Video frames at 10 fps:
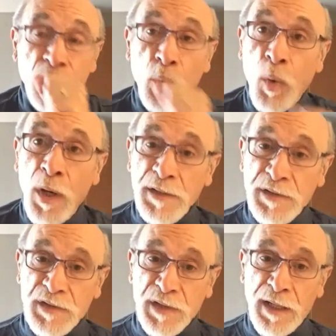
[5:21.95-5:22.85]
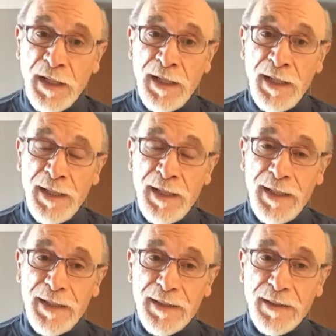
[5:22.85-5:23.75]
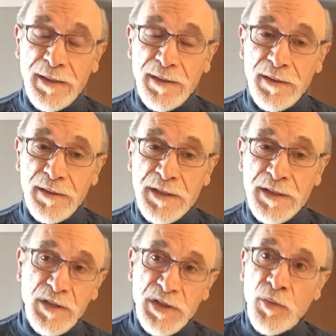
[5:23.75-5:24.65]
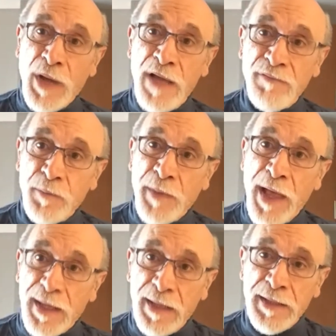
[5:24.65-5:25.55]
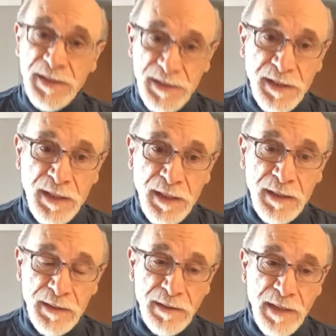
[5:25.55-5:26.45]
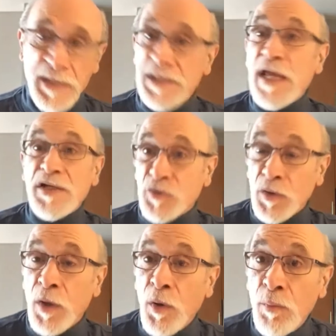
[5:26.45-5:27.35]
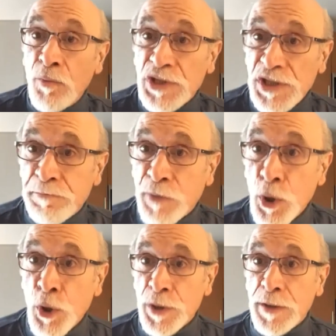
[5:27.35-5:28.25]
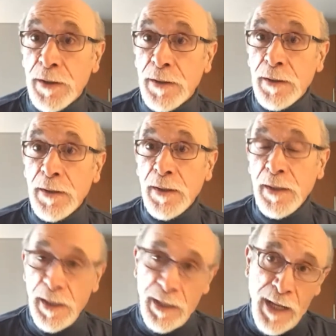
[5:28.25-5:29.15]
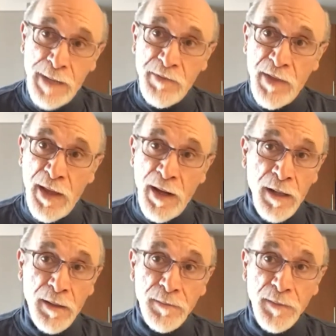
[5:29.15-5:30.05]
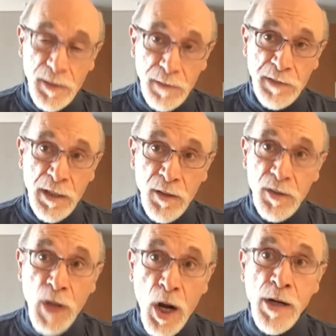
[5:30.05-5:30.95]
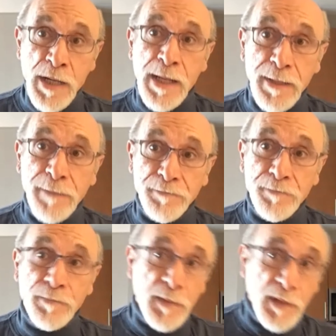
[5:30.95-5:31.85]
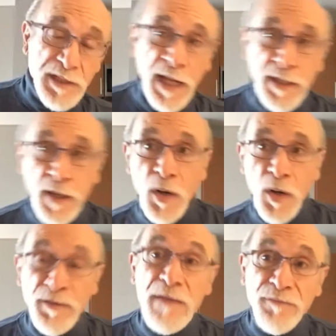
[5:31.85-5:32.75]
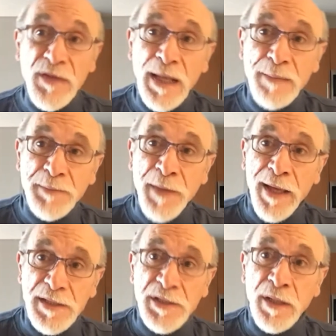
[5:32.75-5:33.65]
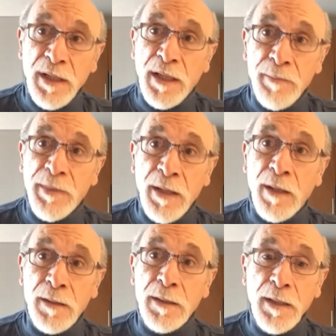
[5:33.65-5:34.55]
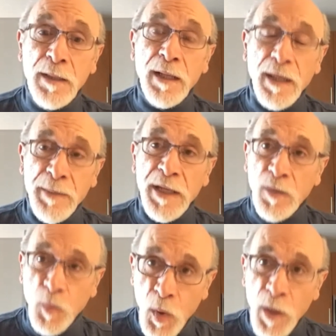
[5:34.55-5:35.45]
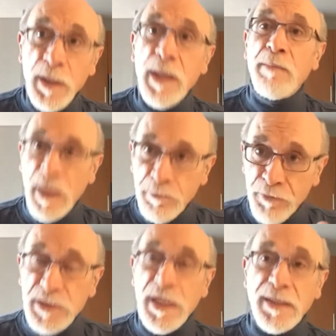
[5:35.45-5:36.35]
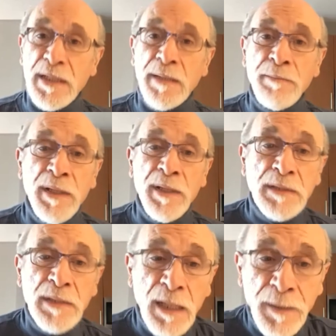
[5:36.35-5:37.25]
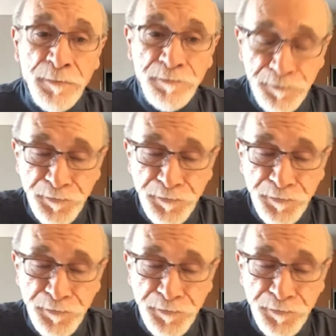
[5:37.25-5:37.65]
was uh, Tilk's arrival back at his uh, ancestral home, which is burned. And I'm there, you know, guarding, because I know if, if he comes back, he's going to come here and I'm here to warn him and protect him. And um,